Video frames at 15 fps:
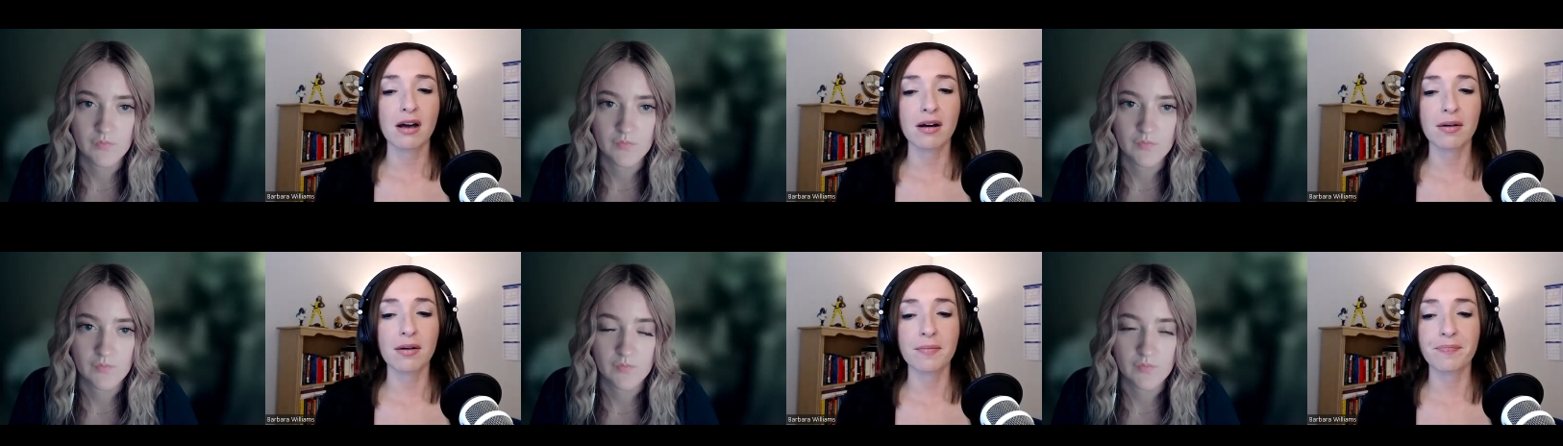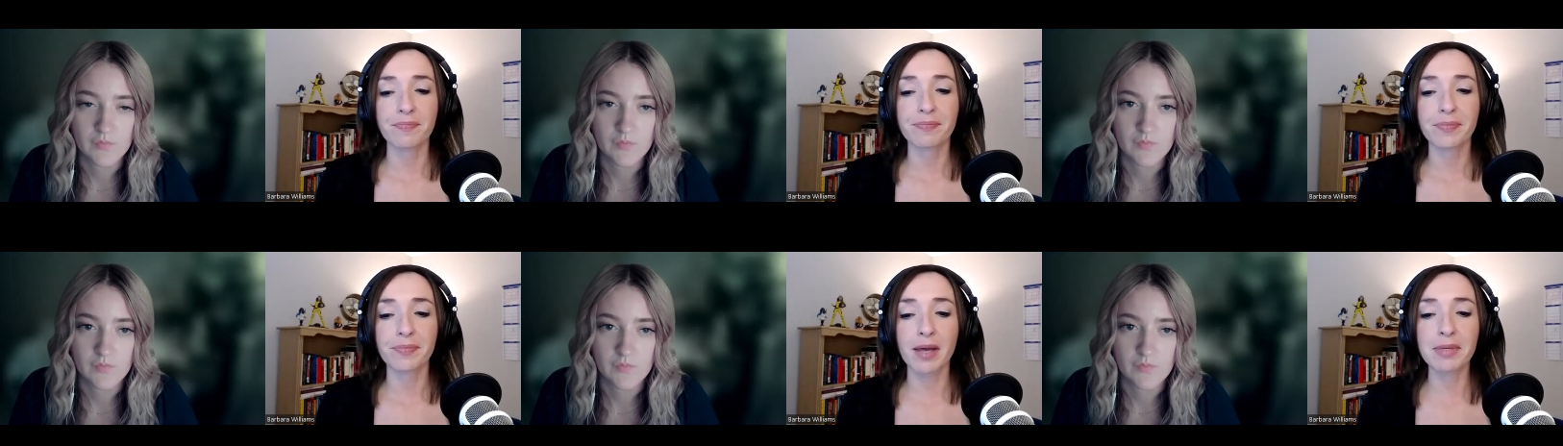
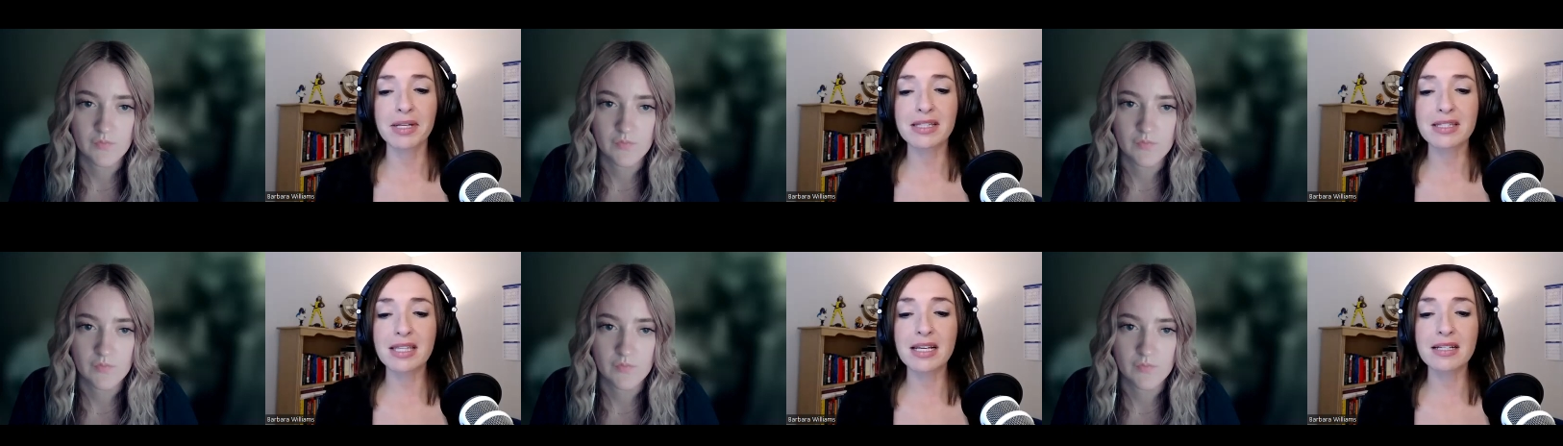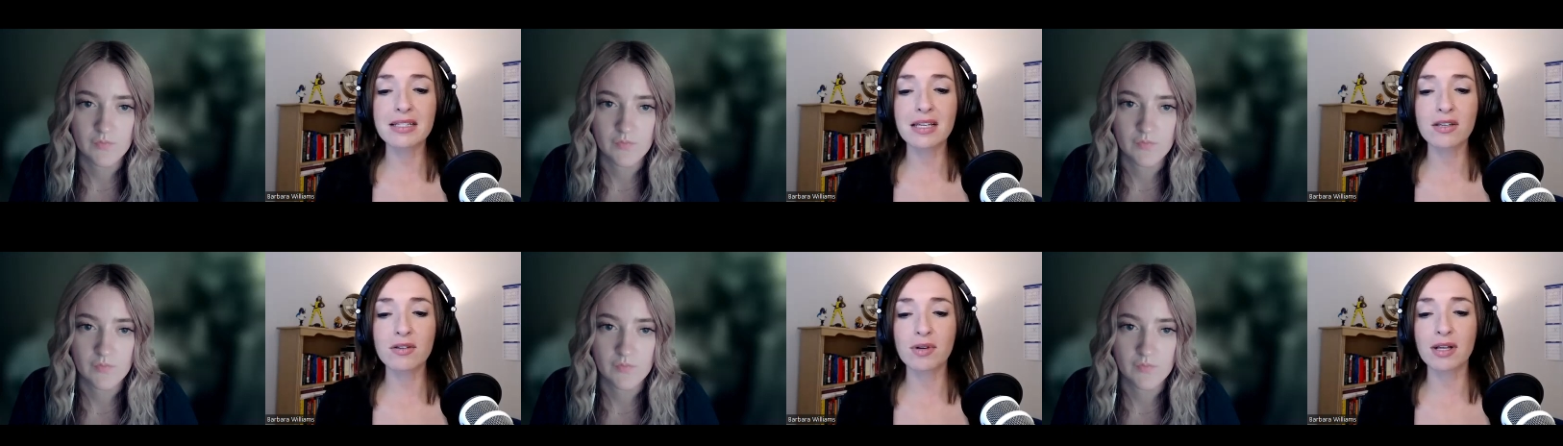Speaker 1: um, I mean, it's
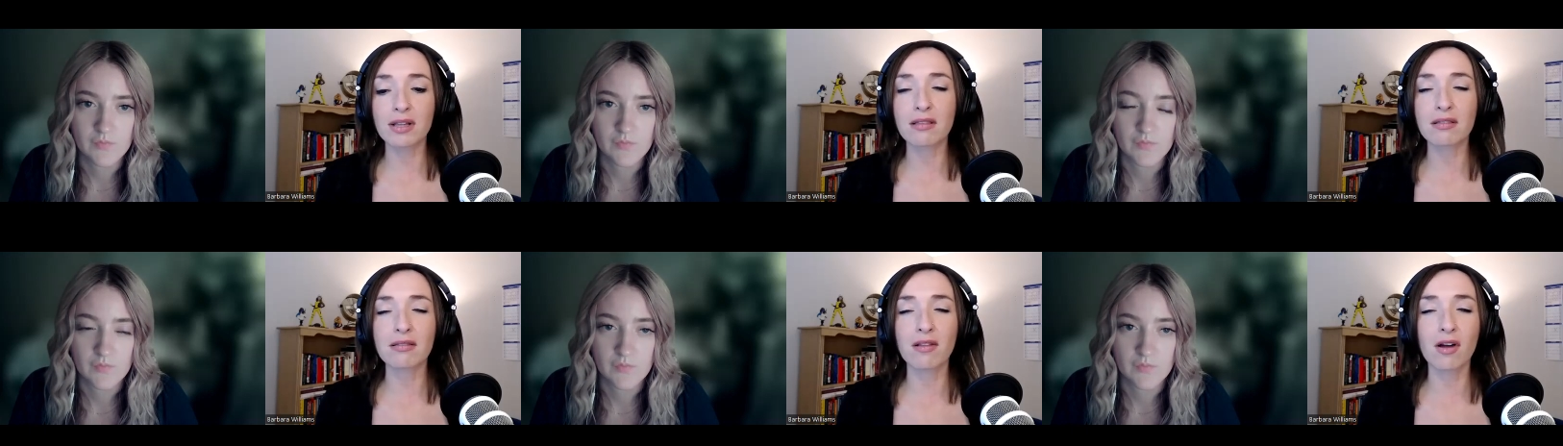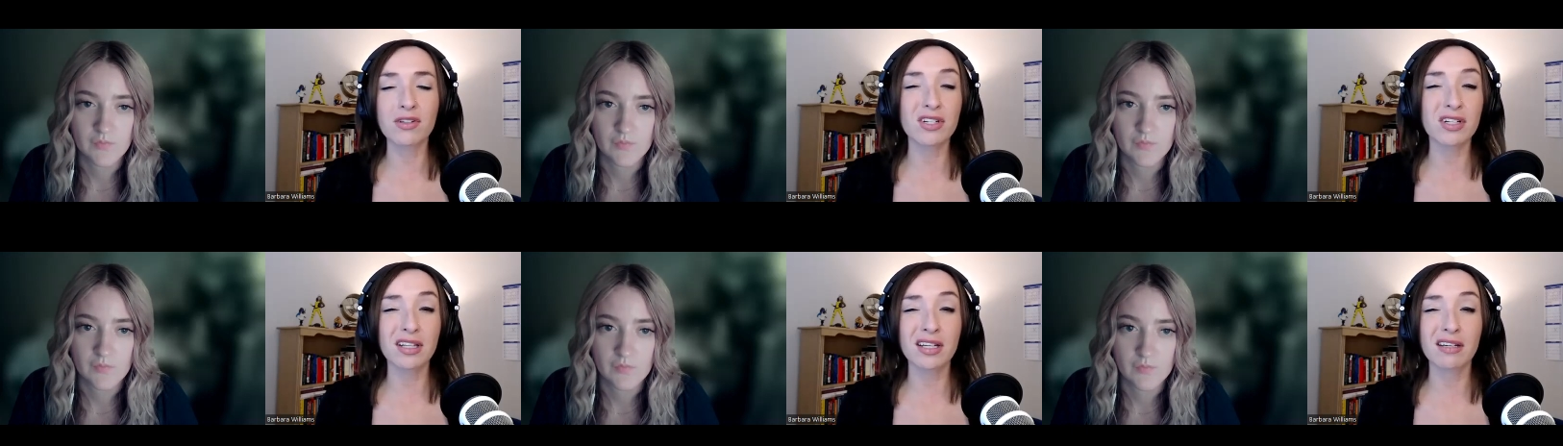things that you can
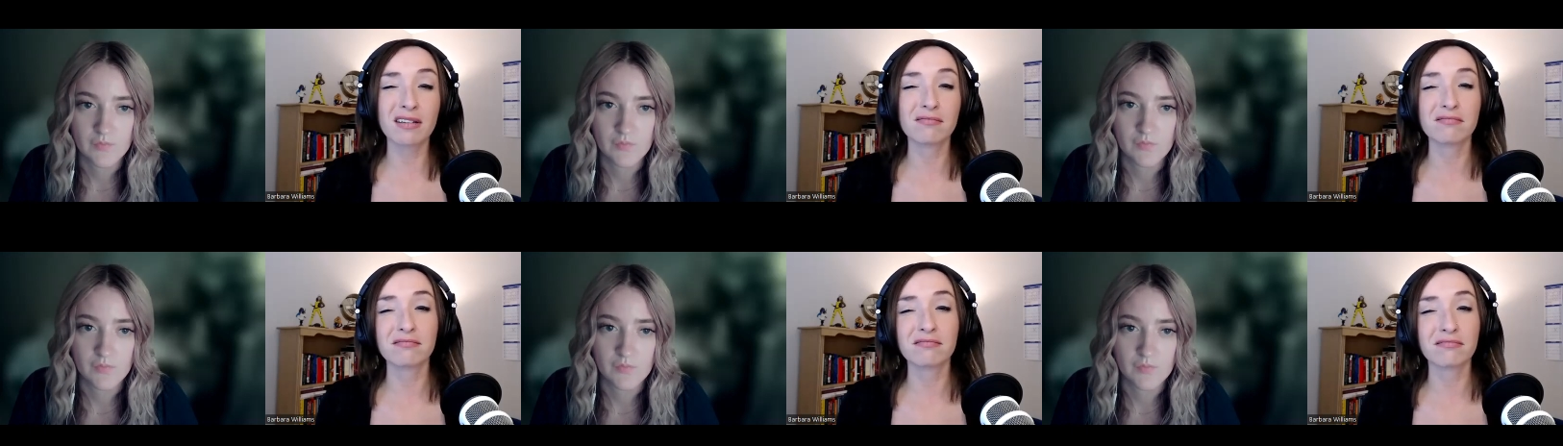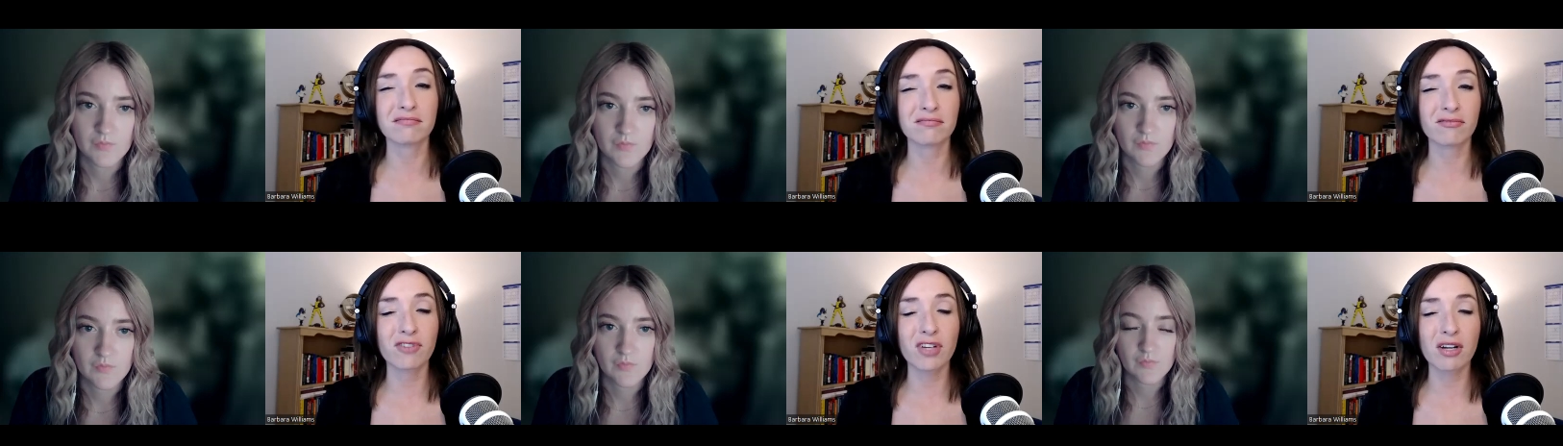logically
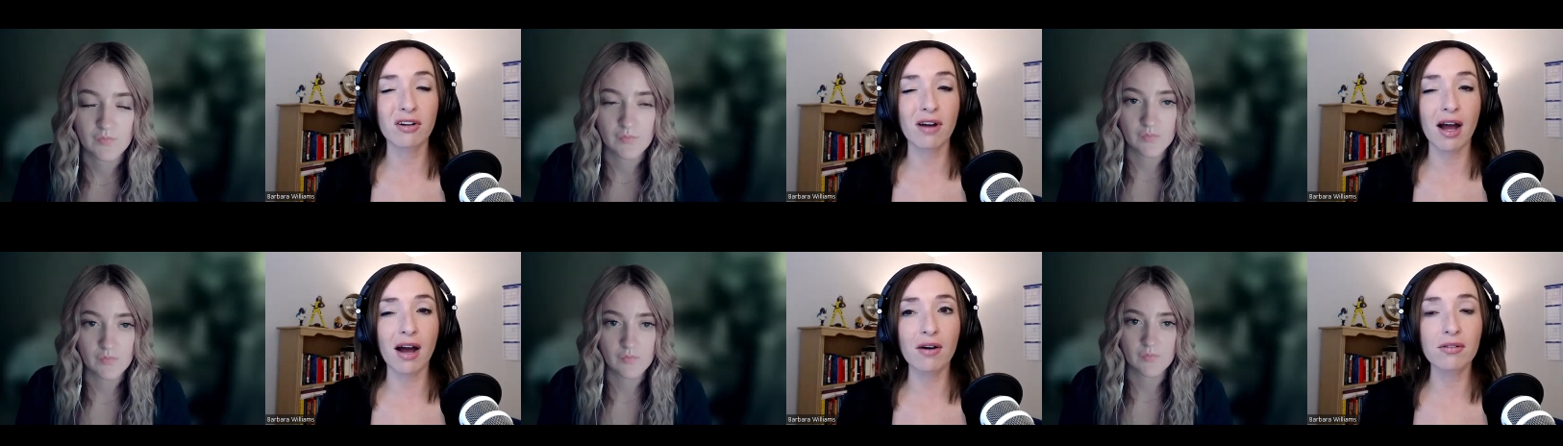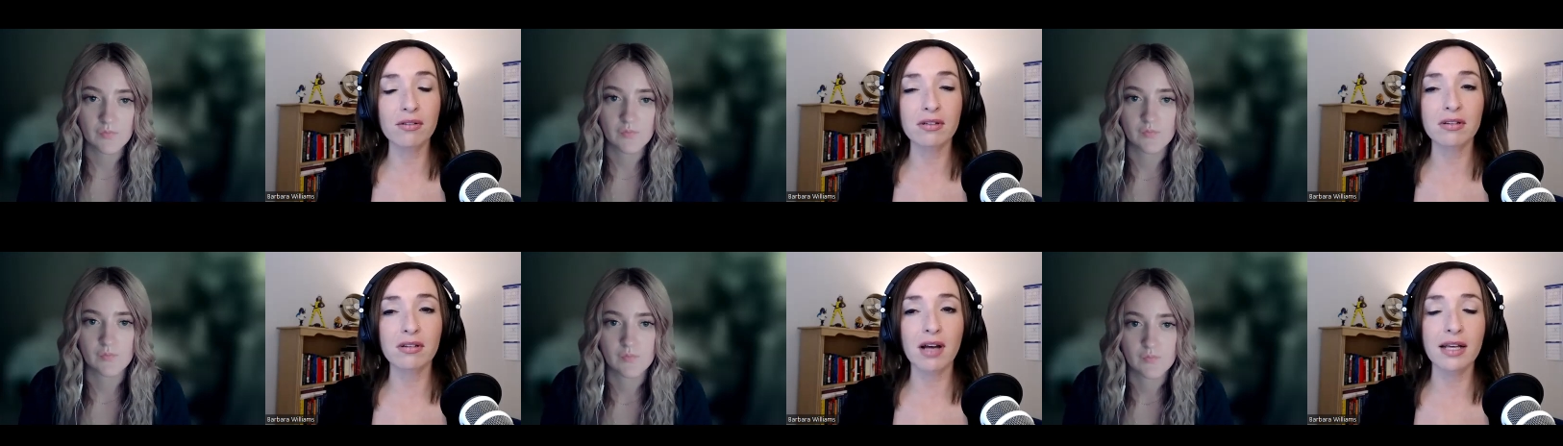figure
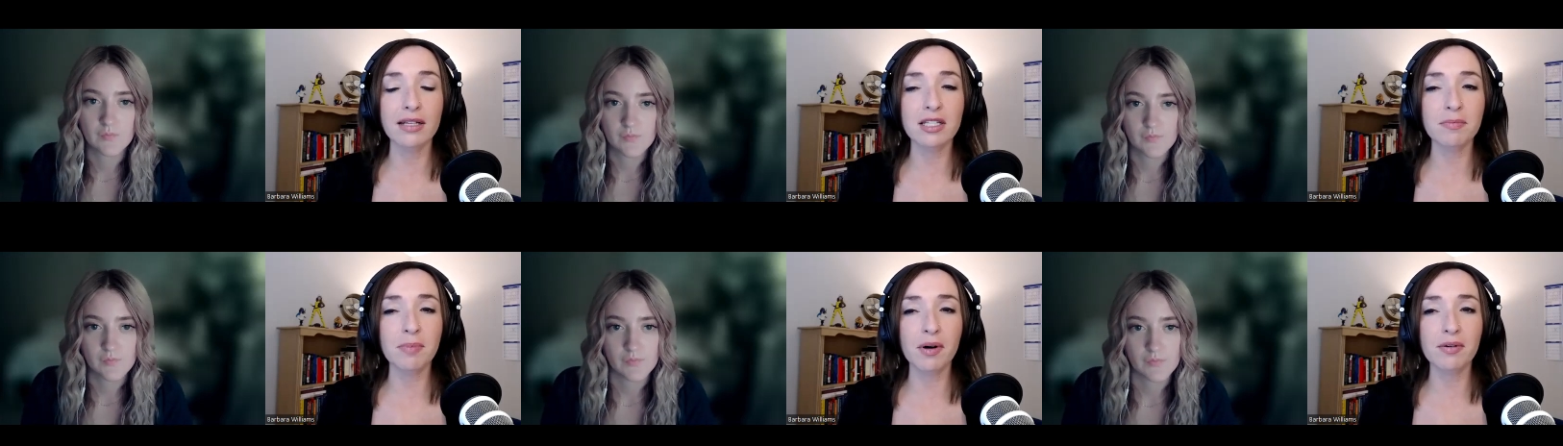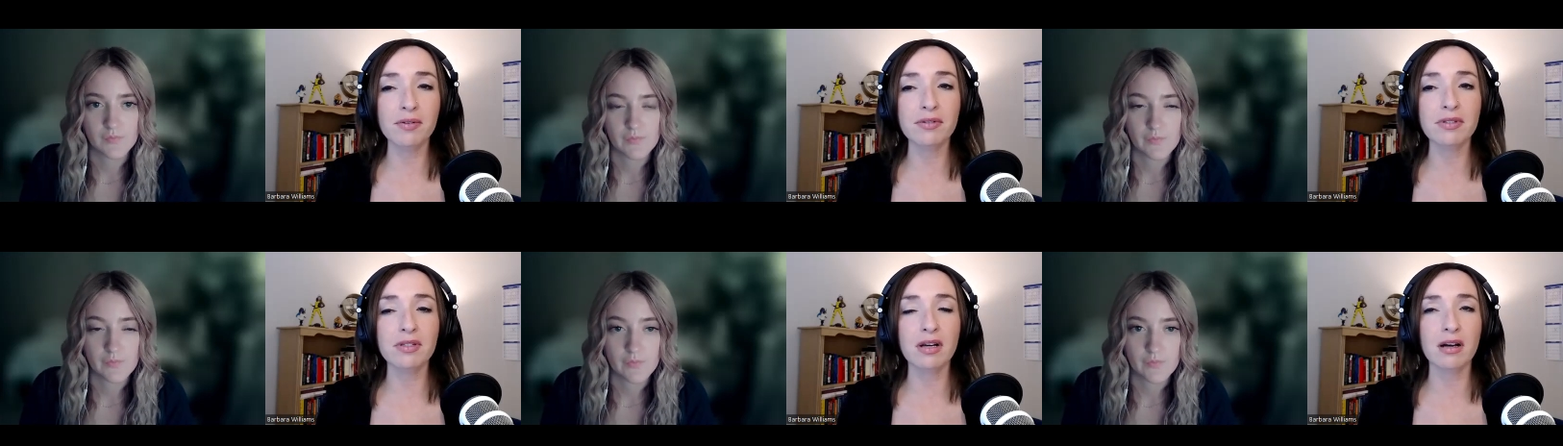out, I
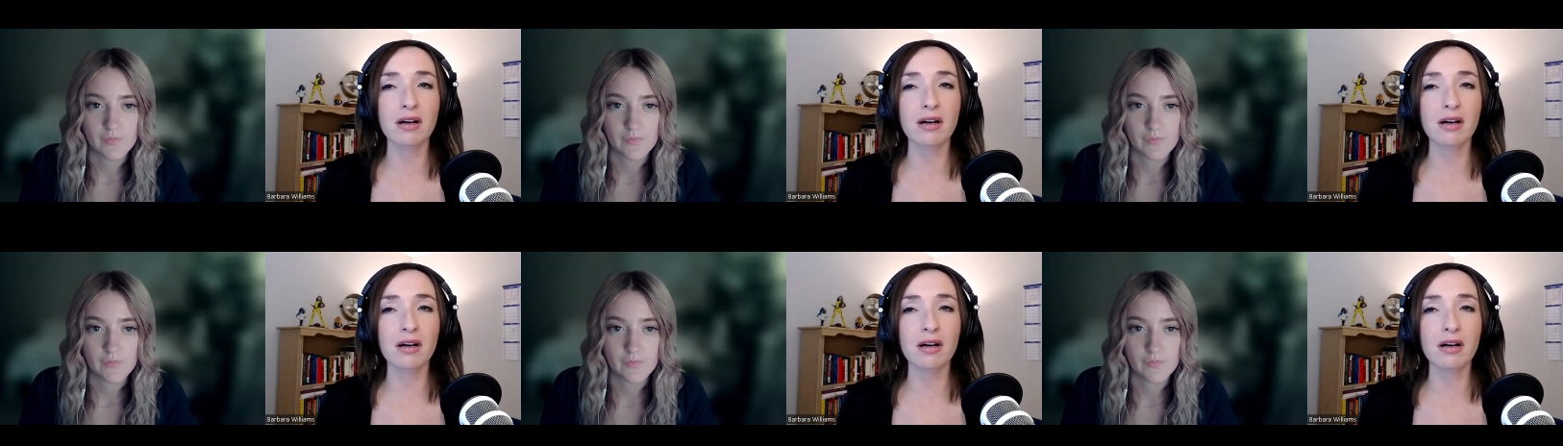suppose.